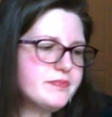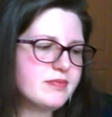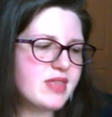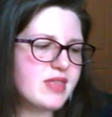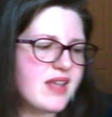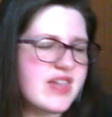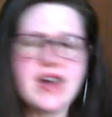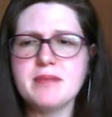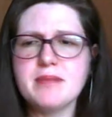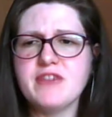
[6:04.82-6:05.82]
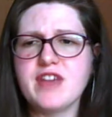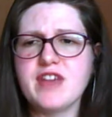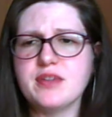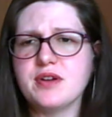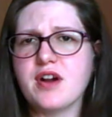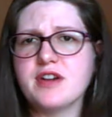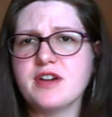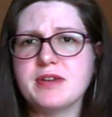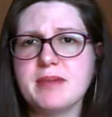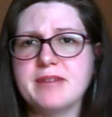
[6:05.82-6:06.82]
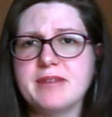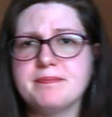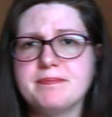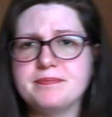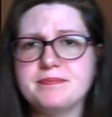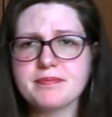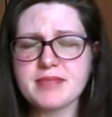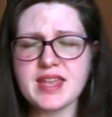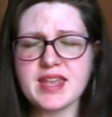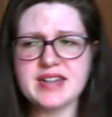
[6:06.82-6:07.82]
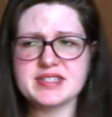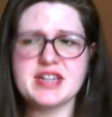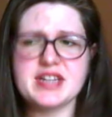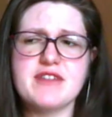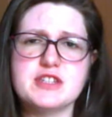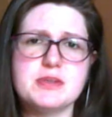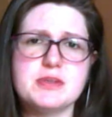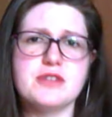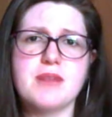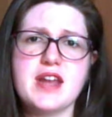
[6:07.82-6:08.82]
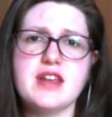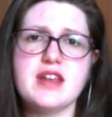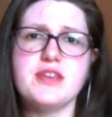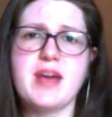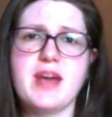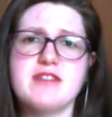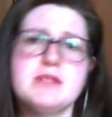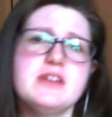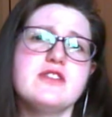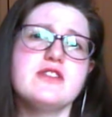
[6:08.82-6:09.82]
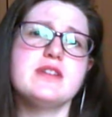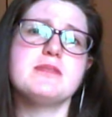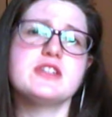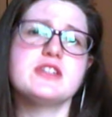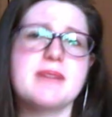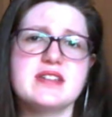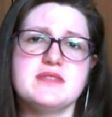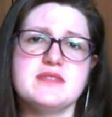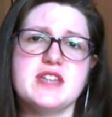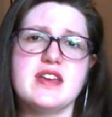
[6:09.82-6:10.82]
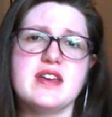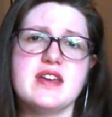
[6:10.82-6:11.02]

They help me follow your argument. And it's tough because when you're writing, you have to be good at perspective taking.